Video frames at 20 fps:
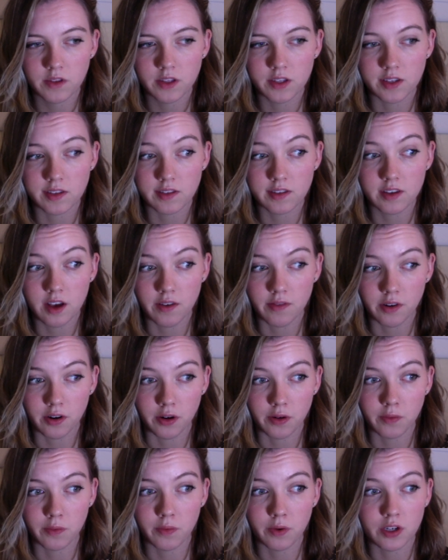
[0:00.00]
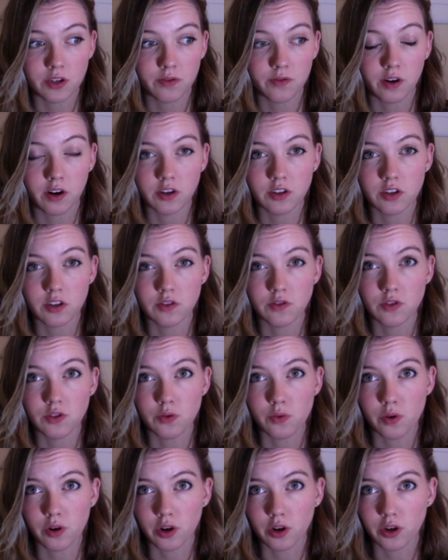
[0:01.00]
discover which functions
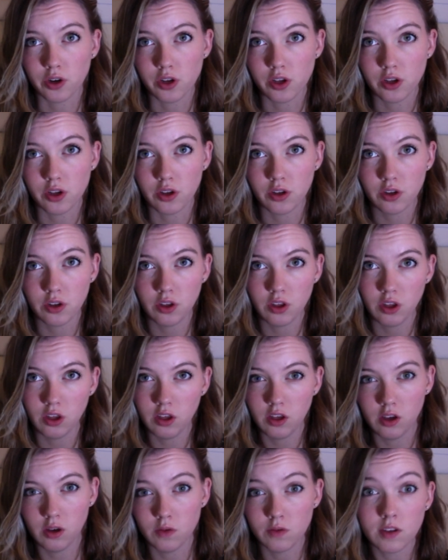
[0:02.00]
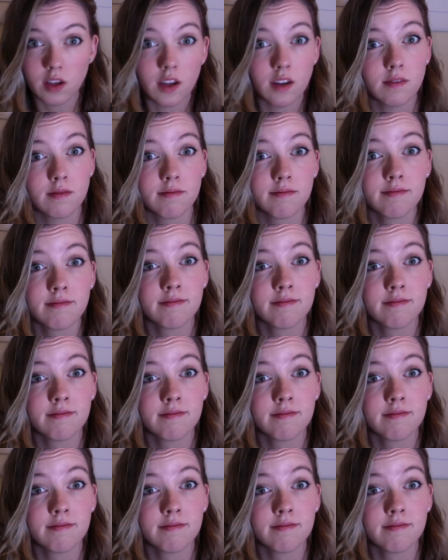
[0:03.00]
you are using.